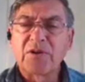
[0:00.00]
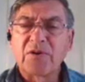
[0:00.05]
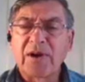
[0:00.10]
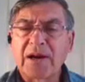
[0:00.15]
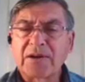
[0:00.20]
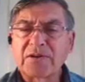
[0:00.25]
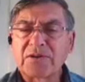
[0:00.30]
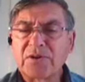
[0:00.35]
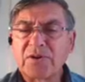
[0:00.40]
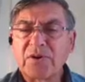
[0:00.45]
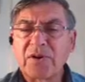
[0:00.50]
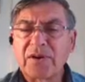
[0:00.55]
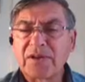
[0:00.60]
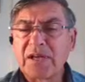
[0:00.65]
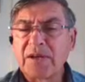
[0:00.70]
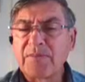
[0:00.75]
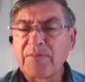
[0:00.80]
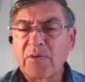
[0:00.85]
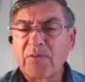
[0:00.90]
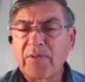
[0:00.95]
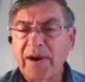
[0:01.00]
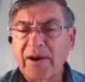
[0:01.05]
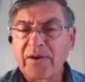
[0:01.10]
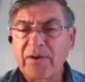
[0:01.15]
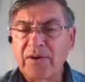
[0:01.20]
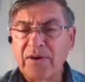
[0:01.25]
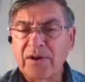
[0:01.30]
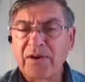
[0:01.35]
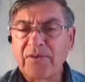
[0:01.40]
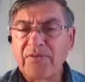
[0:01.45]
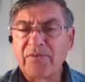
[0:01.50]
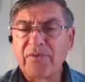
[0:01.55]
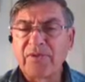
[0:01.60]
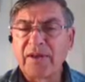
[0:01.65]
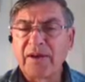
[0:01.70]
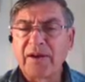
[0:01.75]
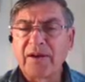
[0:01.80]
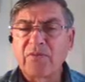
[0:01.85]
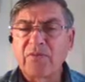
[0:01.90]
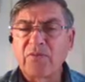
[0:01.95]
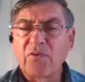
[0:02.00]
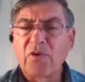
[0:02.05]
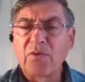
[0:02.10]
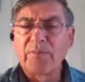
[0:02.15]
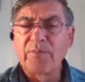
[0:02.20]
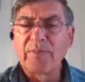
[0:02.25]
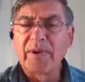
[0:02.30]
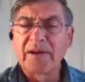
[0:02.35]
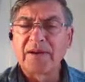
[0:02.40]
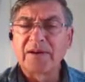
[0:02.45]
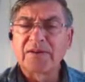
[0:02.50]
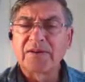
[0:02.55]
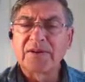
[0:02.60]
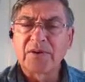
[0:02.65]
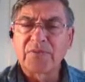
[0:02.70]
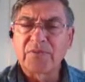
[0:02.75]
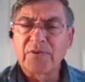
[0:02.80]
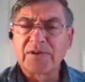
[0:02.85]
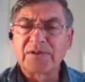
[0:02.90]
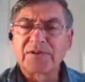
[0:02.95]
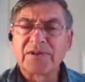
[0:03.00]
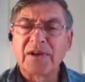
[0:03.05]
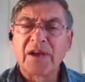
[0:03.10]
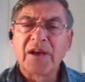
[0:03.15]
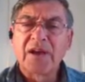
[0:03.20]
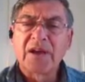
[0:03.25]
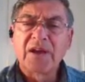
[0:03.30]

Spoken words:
you're actually going to keep a record of that will make a difference.